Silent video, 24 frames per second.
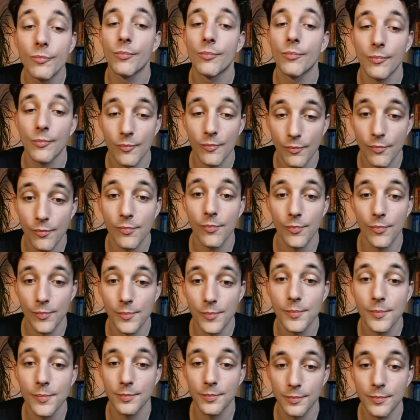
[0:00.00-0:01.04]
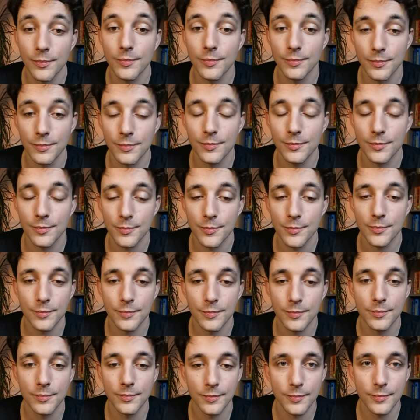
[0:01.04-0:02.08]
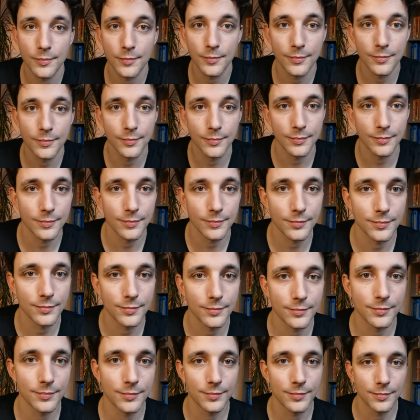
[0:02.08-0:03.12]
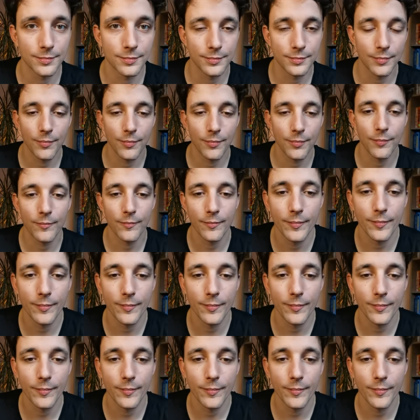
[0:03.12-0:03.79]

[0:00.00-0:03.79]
I can see it because you are a very good teacher.